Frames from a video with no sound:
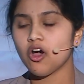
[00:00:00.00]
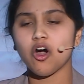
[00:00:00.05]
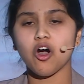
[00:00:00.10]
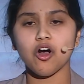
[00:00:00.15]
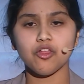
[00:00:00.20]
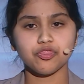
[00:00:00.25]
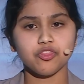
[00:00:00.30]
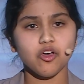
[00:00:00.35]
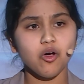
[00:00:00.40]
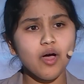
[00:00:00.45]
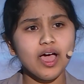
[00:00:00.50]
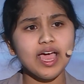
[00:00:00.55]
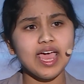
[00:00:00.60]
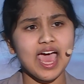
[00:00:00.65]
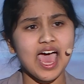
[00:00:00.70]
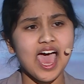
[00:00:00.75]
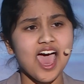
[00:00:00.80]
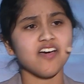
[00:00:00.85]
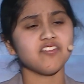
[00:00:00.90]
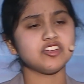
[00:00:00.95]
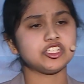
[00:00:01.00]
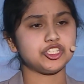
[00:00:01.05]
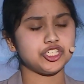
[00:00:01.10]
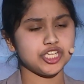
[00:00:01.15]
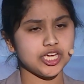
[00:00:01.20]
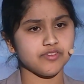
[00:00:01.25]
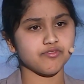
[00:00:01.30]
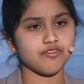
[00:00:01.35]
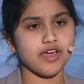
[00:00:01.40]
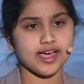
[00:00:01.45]
Although I have
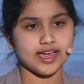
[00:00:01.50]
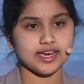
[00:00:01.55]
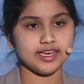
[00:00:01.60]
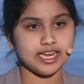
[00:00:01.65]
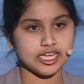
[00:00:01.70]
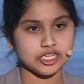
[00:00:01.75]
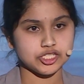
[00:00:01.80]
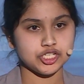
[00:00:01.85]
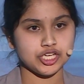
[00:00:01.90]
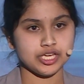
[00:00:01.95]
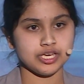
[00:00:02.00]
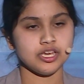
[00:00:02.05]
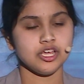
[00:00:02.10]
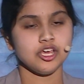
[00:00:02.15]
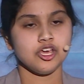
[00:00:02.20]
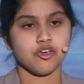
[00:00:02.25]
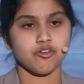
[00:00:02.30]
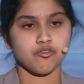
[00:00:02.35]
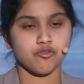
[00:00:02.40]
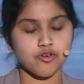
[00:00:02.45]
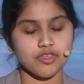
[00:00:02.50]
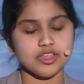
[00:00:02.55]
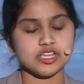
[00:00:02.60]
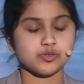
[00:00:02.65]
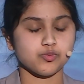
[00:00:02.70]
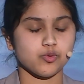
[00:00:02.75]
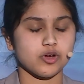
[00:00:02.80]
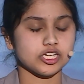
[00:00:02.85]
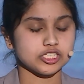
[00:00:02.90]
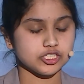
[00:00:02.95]
achieved recognition for
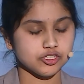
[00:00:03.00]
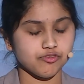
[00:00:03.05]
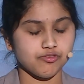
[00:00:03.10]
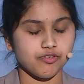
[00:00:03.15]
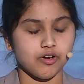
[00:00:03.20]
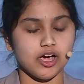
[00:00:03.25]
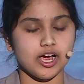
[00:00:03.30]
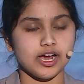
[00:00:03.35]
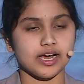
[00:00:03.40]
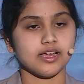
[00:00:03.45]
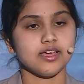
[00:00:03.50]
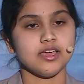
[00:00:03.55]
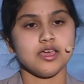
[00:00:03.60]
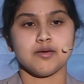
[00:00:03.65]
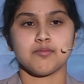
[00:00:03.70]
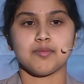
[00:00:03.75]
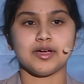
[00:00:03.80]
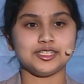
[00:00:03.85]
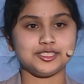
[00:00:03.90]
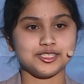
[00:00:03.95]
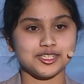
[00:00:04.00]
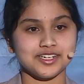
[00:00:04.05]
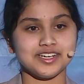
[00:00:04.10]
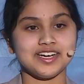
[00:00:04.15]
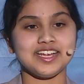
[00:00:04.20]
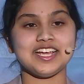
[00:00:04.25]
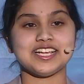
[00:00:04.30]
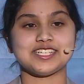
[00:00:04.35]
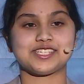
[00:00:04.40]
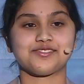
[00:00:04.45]
this work so far, my
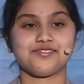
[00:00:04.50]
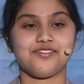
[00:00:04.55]
journey is